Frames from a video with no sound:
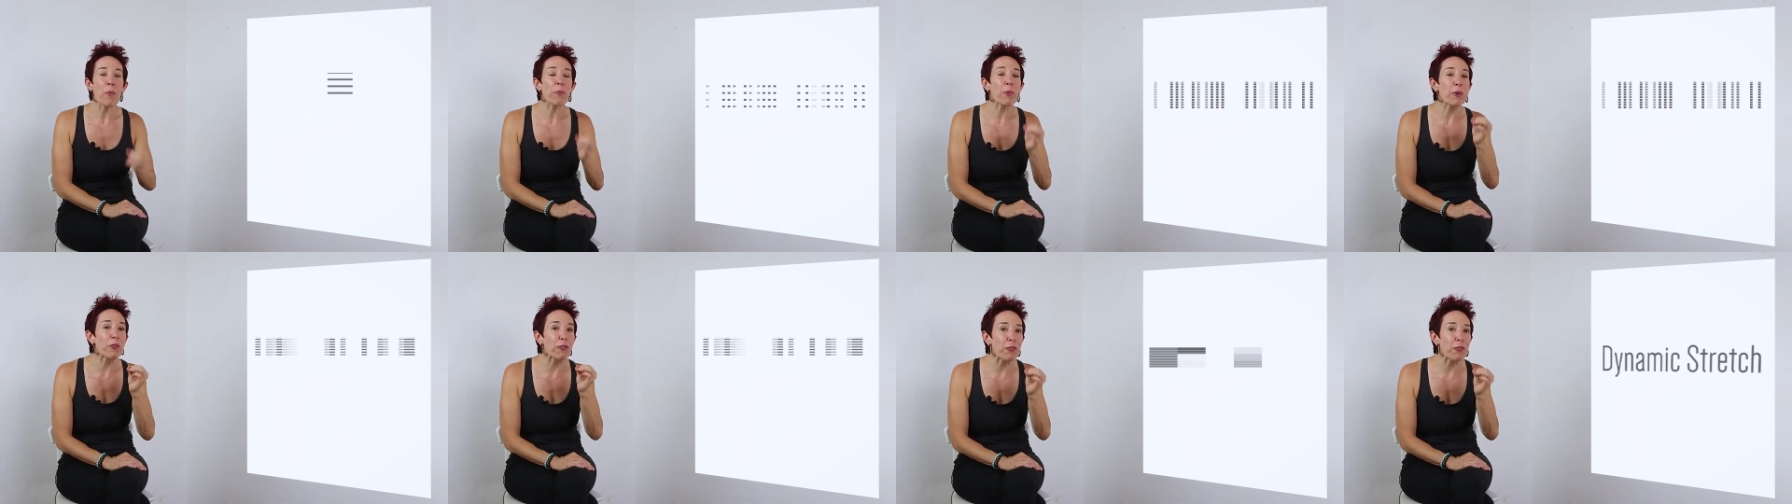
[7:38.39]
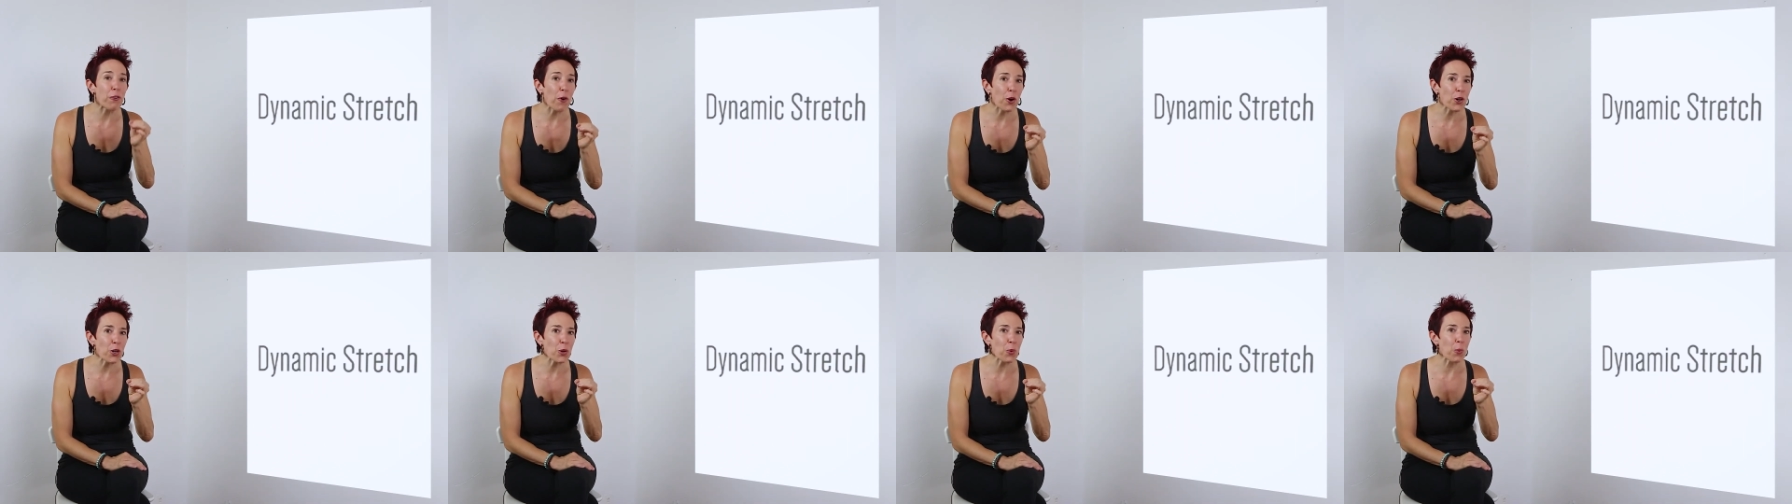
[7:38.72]

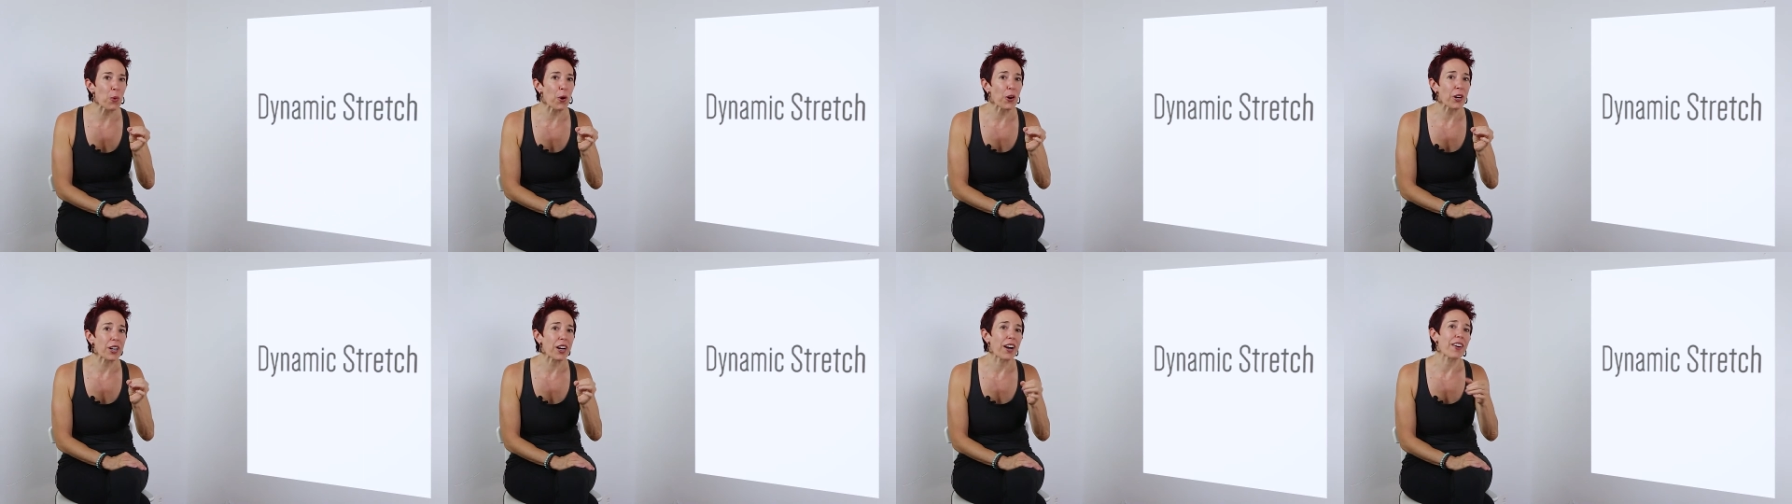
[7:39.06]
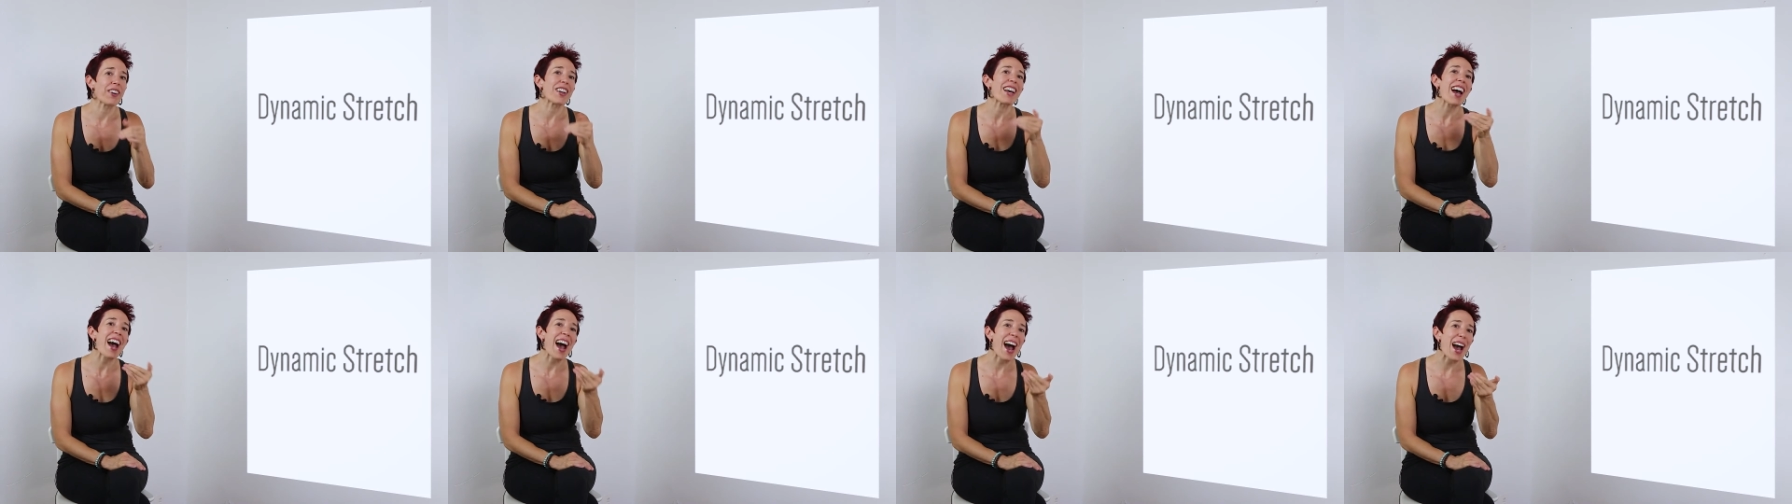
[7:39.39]
Before the
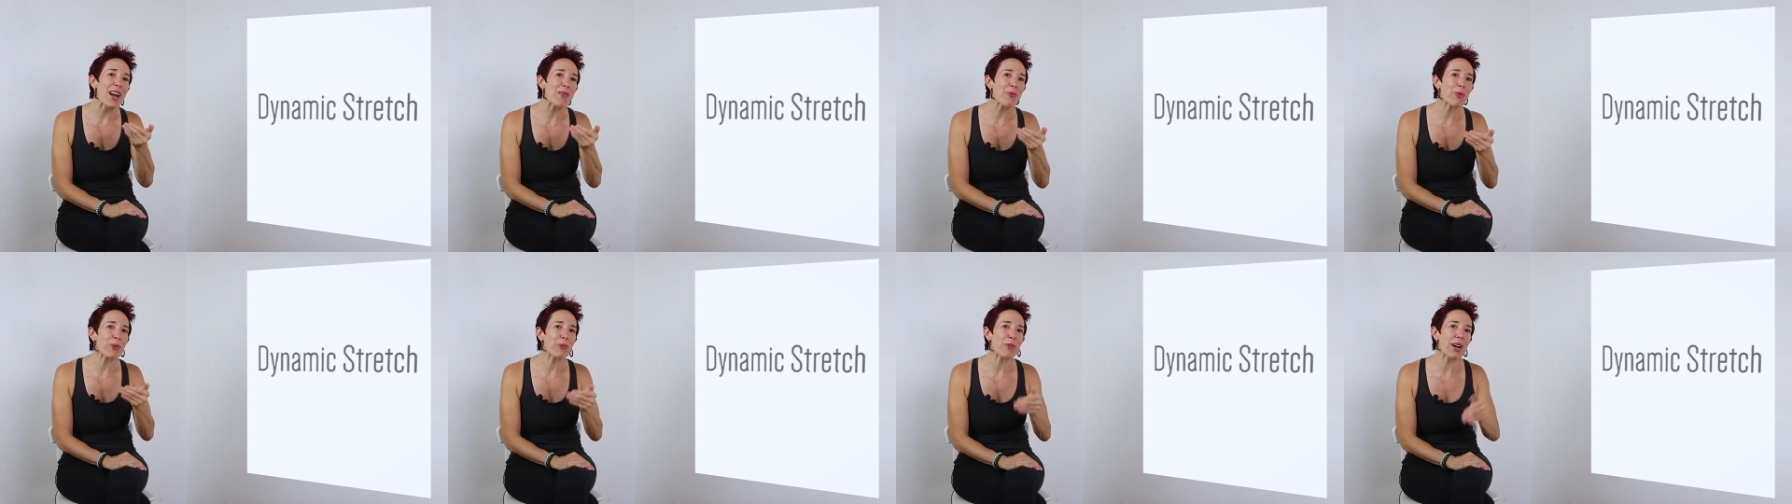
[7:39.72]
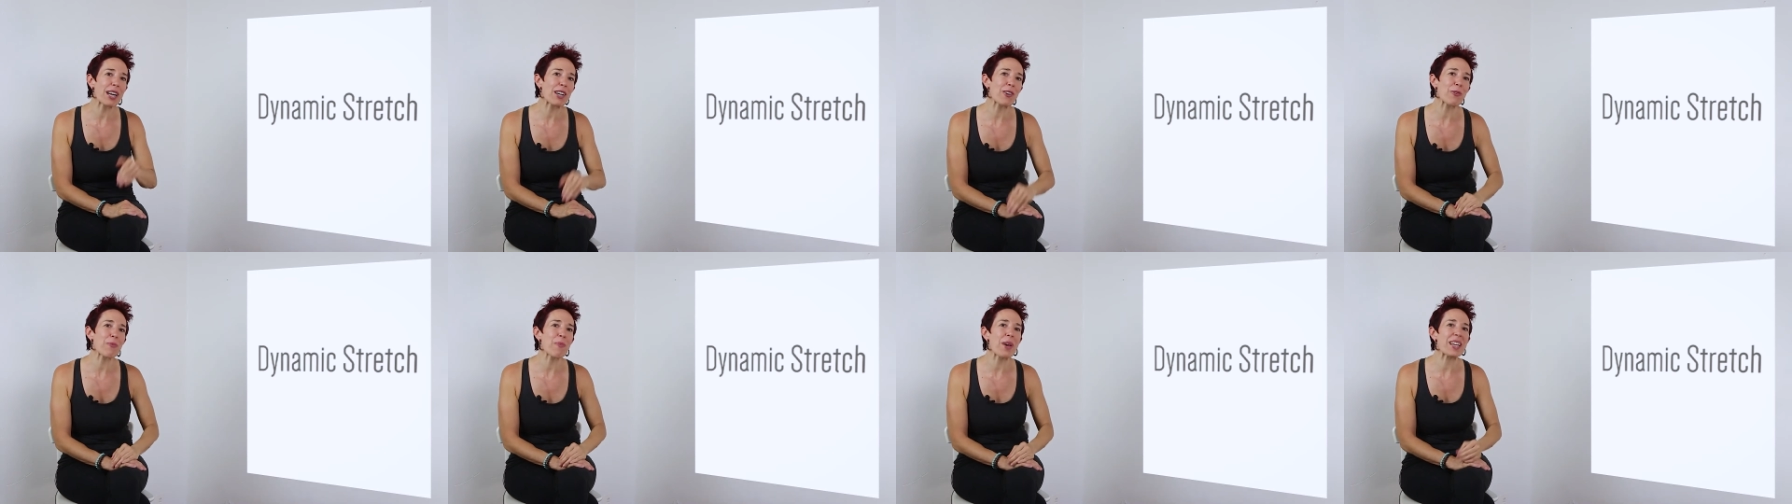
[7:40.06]
workout, I would
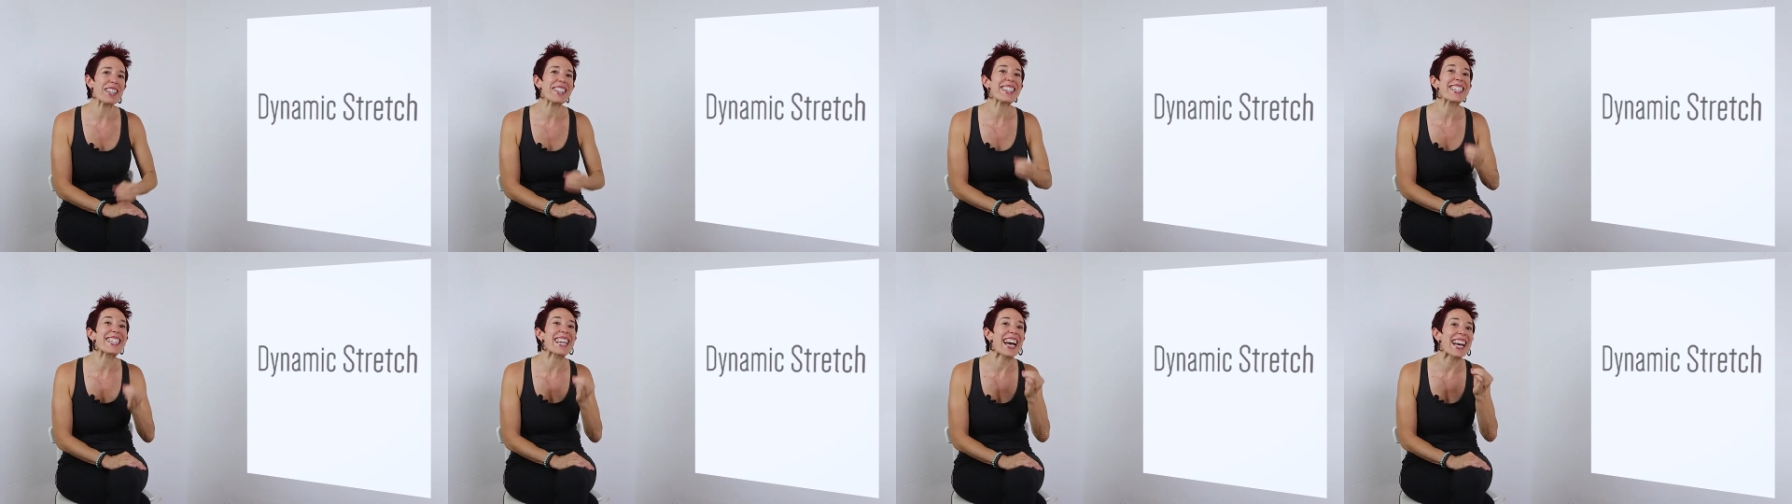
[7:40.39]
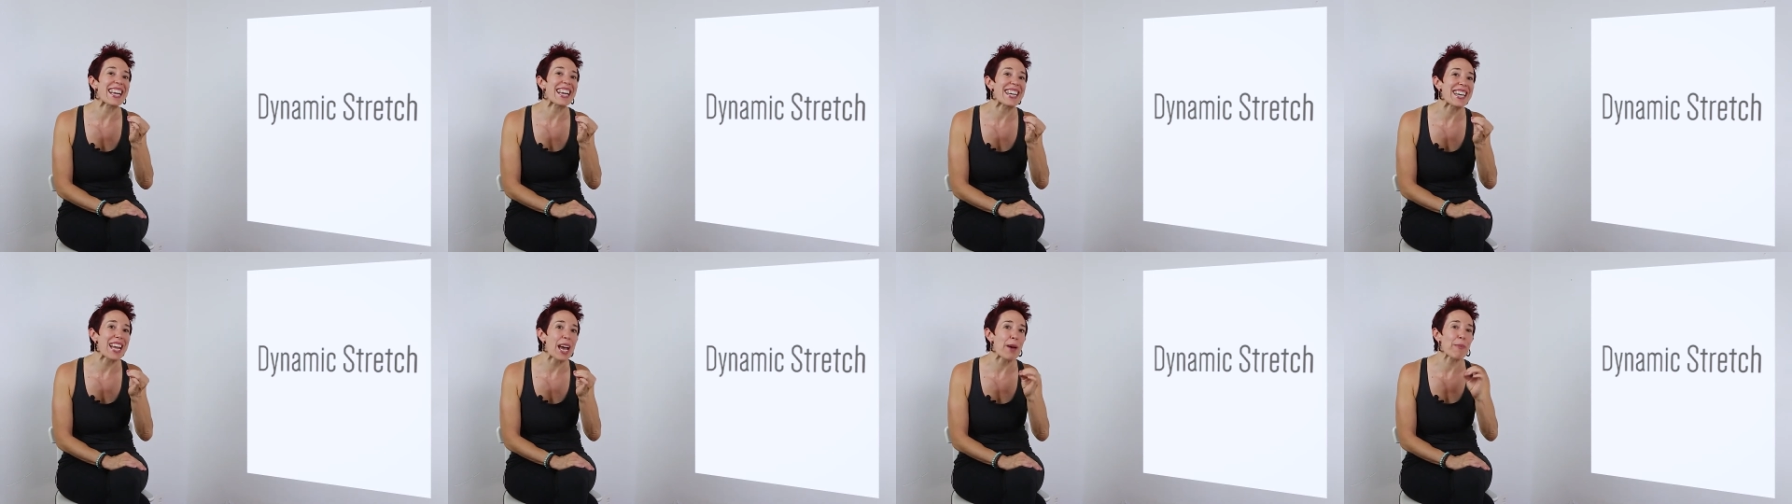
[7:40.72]
recommend
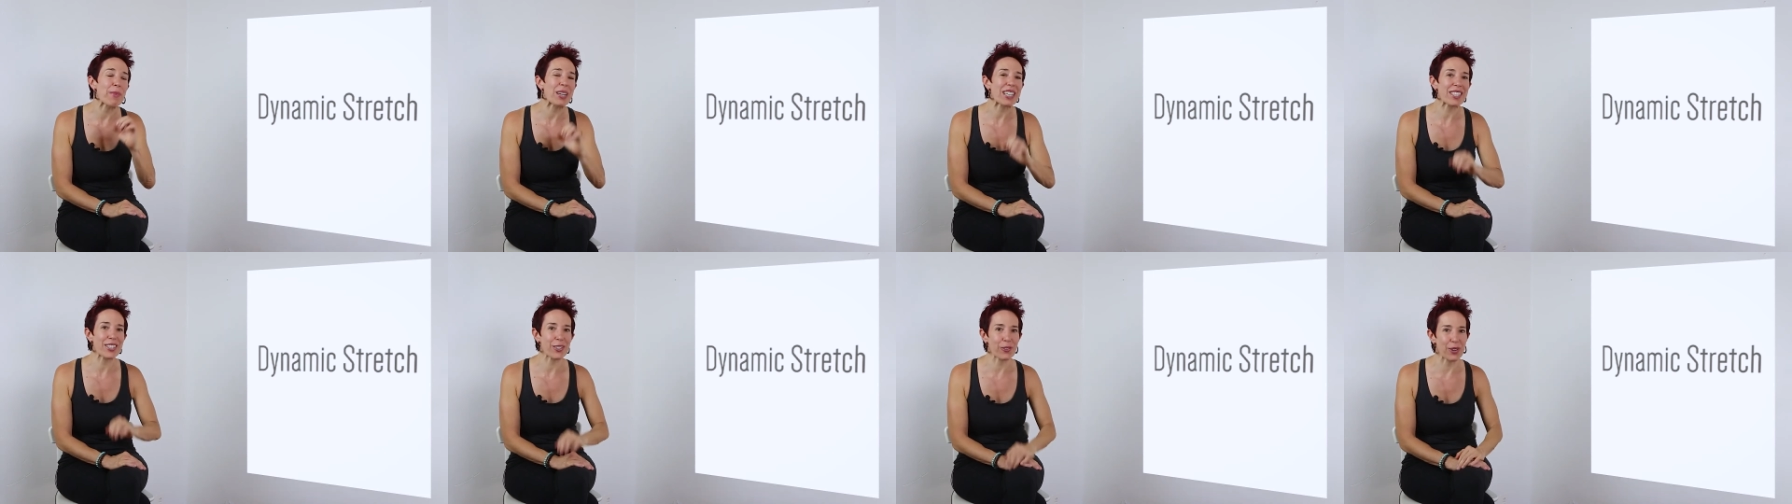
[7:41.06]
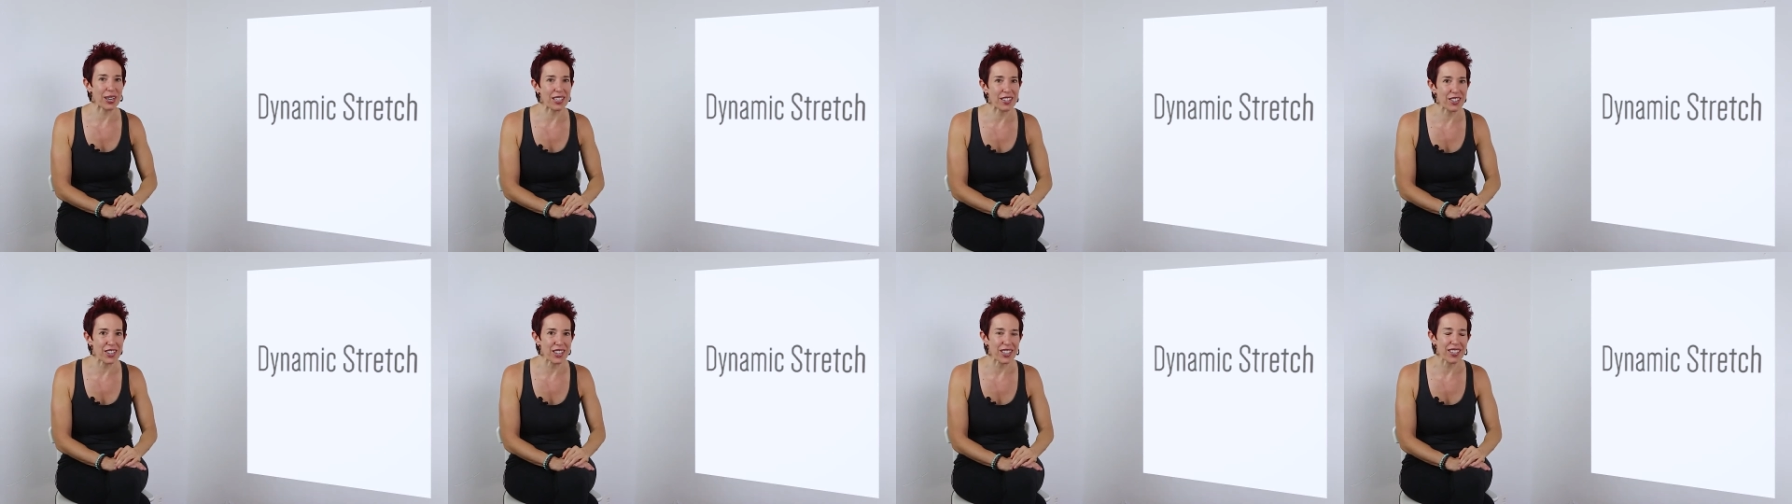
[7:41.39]
dynamic
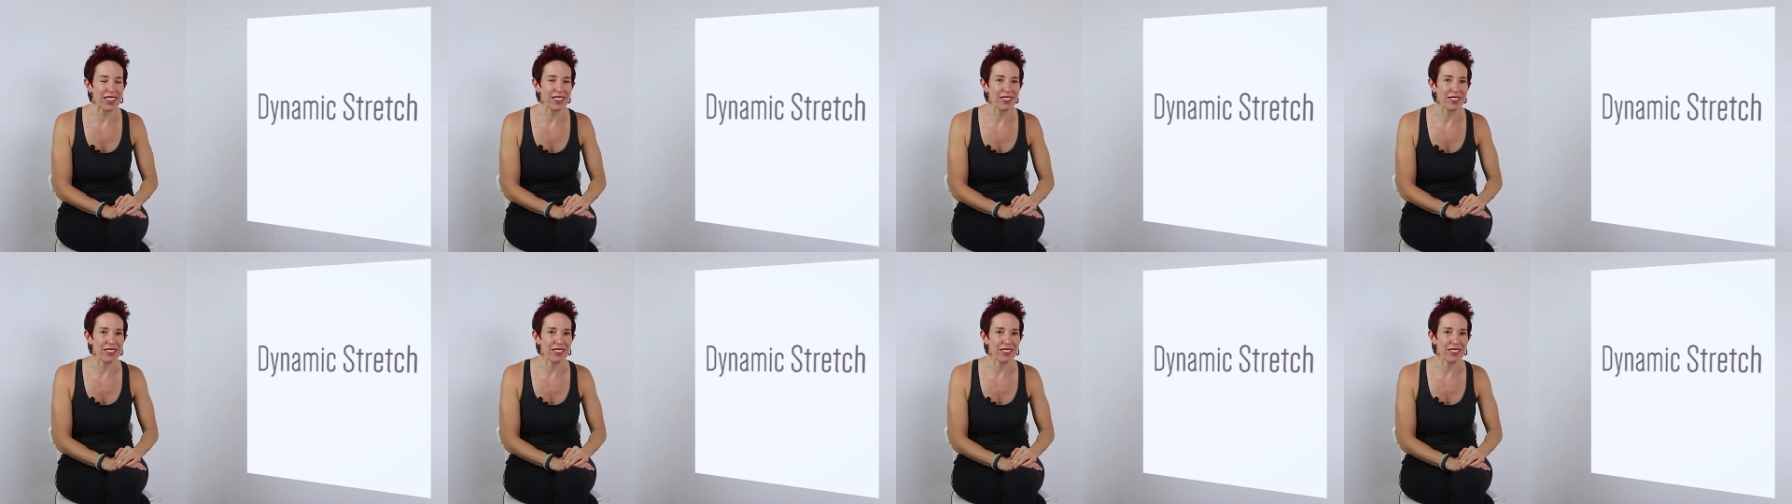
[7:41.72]
stretching.